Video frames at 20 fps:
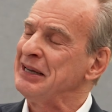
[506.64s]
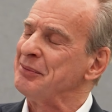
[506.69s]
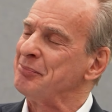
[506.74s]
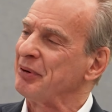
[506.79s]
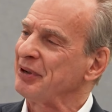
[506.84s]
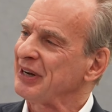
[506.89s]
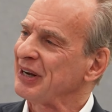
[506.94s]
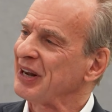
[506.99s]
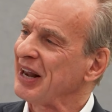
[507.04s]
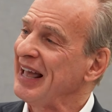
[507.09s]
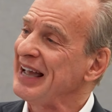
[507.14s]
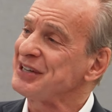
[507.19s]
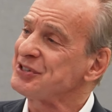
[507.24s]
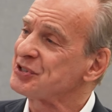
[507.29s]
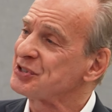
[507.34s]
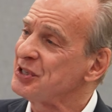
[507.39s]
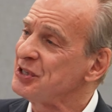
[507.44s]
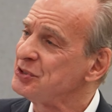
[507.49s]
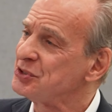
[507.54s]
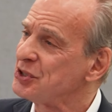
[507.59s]
But
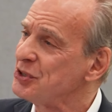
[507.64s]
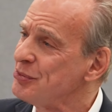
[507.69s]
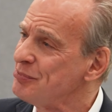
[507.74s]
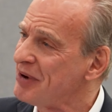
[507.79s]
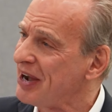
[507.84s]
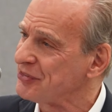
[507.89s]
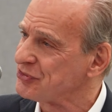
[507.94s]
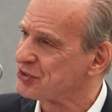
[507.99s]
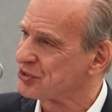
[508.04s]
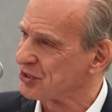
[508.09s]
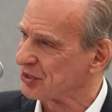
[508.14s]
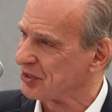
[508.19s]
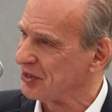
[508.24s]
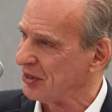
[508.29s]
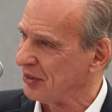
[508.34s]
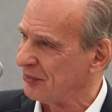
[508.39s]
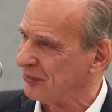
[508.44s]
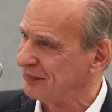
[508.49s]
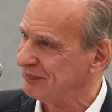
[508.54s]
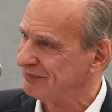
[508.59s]
less than two months
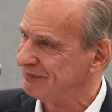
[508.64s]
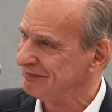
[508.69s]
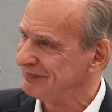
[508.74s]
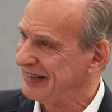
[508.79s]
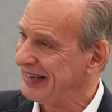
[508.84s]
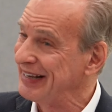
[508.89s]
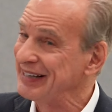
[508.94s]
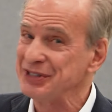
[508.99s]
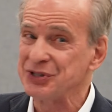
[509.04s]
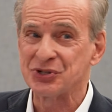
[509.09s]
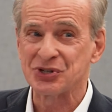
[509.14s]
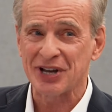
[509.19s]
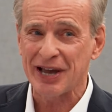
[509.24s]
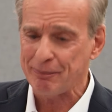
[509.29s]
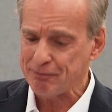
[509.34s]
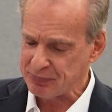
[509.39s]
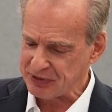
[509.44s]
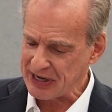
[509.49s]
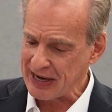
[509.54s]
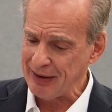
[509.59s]
ago, in
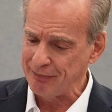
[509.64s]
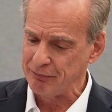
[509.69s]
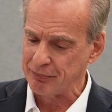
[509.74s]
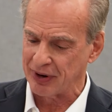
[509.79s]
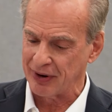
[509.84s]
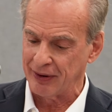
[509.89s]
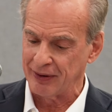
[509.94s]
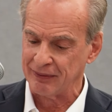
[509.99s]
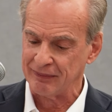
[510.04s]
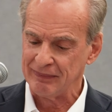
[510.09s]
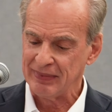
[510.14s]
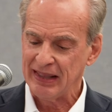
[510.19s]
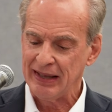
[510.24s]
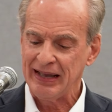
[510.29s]
September,